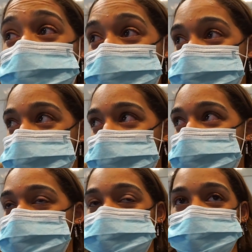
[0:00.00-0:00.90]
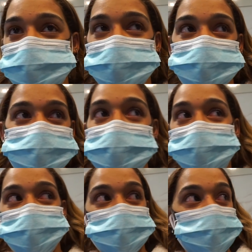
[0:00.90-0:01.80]
outside. It's literally
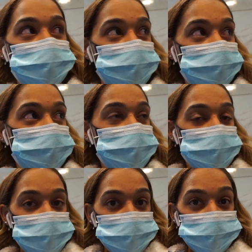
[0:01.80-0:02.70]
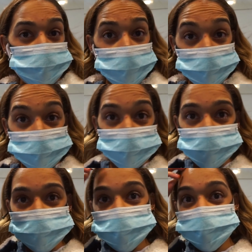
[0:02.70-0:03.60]
negative. But we're
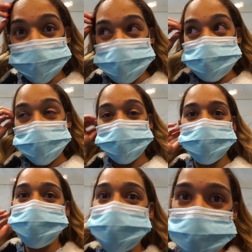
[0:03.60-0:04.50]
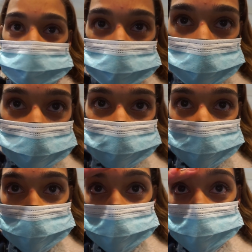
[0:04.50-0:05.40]
here. I made it. I'm breaking
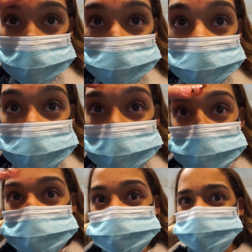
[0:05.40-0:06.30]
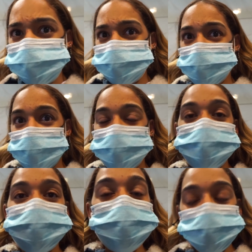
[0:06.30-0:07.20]
out. I
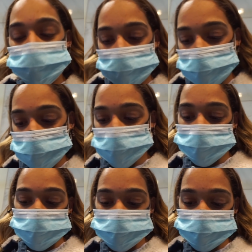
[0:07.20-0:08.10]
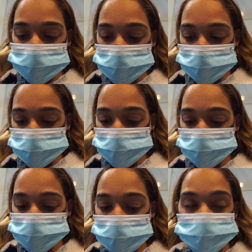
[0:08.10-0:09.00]
never break out like this, so
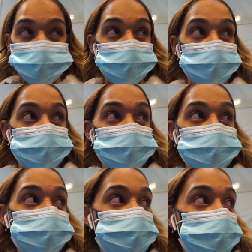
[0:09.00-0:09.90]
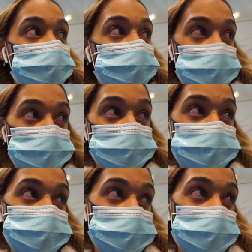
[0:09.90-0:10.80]
that's weird, and I'm sure the climate
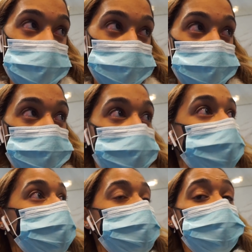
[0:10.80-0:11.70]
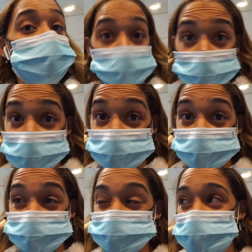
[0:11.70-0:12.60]
isn't gonna help,
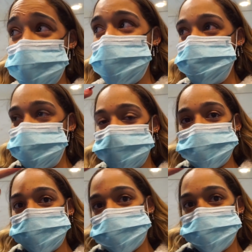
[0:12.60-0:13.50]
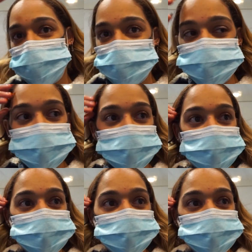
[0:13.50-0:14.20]
but I'm in Denver, baby.